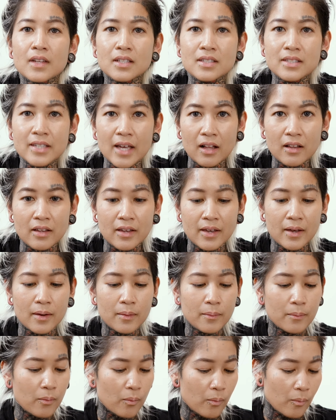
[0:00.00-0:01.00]
tell
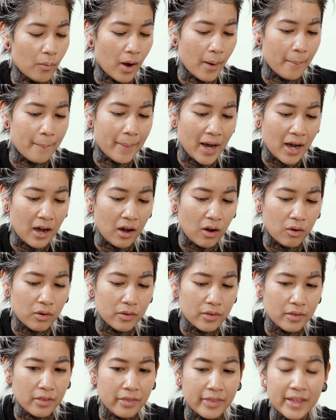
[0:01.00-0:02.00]
him
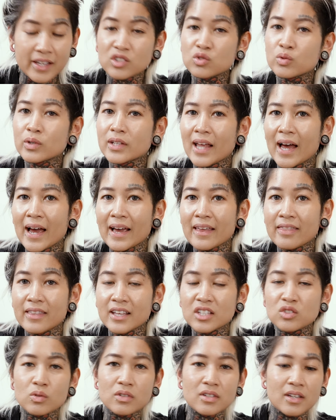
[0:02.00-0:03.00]
about things we liked,
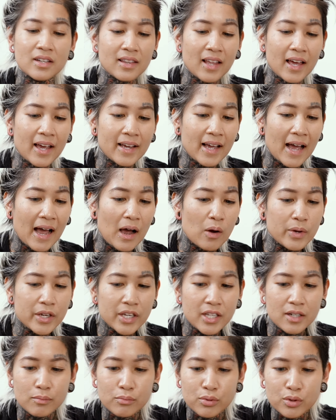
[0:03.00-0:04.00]
things we didn't like, how we
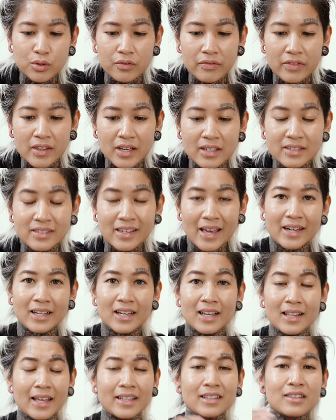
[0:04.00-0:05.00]
can improve things, and
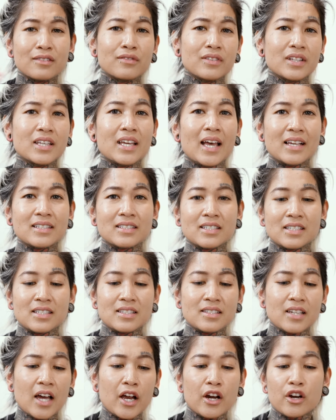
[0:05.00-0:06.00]
collectively as an
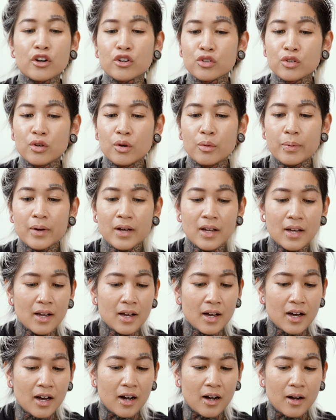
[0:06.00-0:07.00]
entire group,
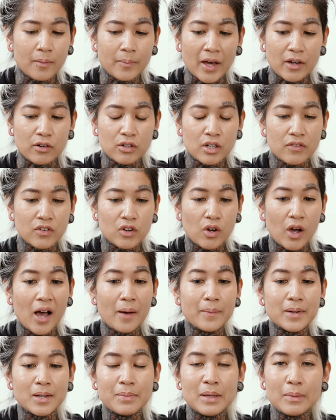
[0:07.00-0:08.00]
I don't even know
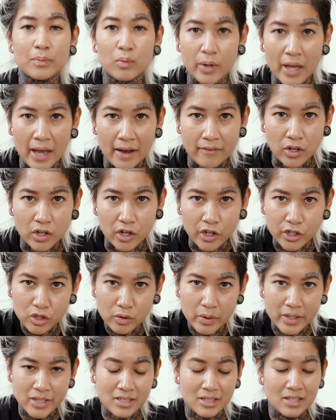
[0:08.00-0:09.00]
how many people we have on our
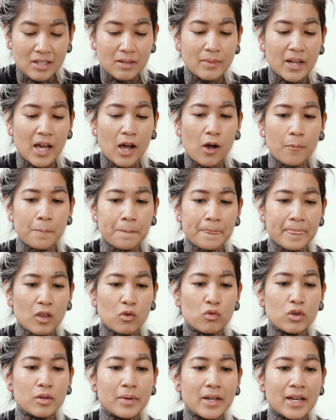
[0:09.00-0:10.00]
US team now,
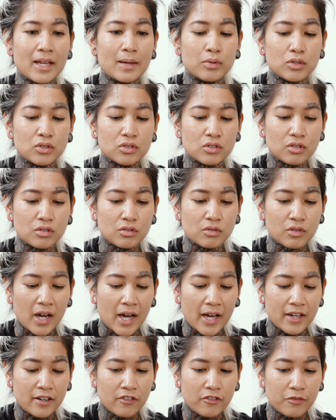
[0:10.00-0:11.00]
we've been able to
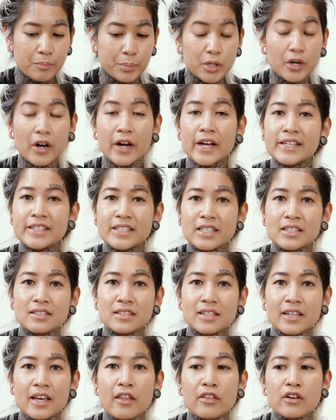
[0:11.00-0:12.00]
kind of put our ideas
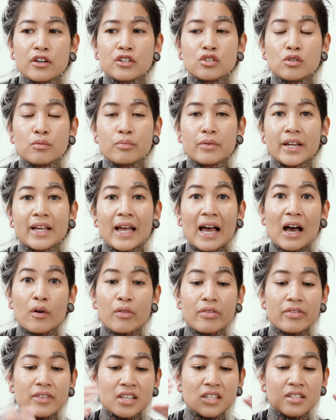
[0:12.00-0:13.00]
together to bring
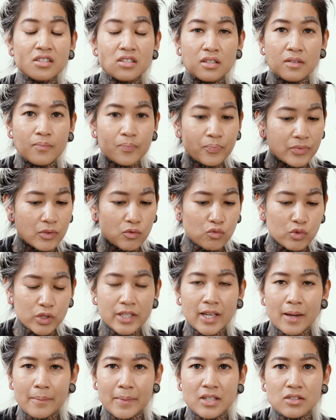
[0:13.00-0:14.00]
out these
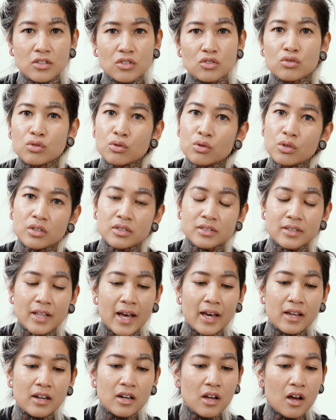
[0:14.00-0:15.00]
really amazing tools
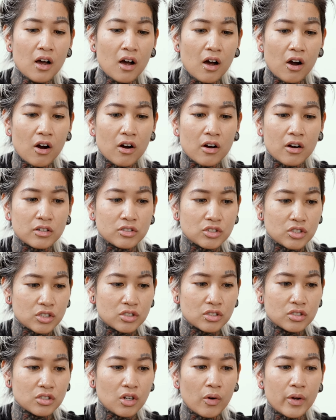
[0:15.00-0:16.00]
that are
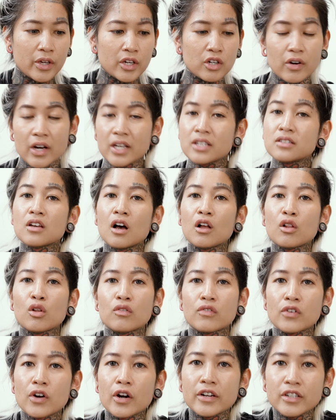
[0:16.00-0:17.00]
just going crazy all
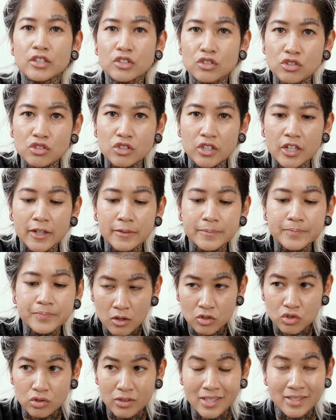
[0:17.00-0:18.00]
over our industry.
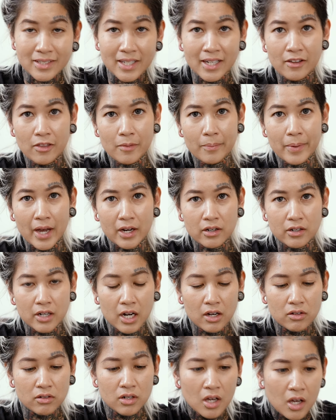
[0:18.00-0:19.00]
So that's kind of the
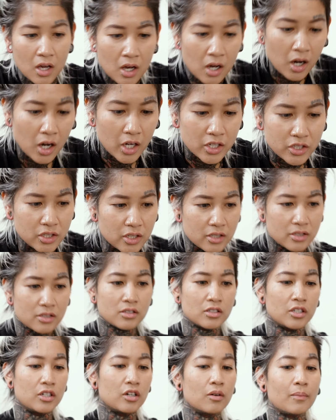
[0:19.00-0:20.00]
background on
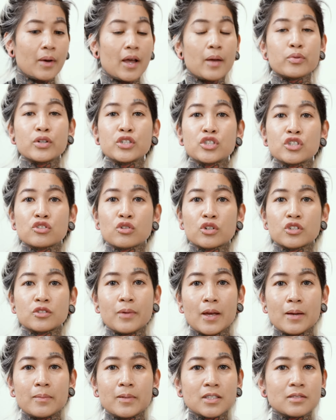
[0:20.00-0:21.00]
just, my appreciation towards
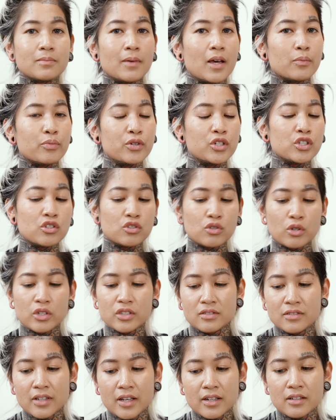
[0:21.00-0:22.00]
BaByliss, my appreciation
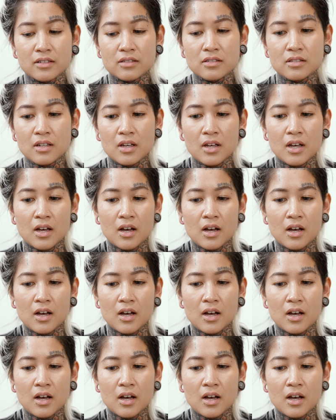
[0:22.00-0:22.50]
towards Dennis,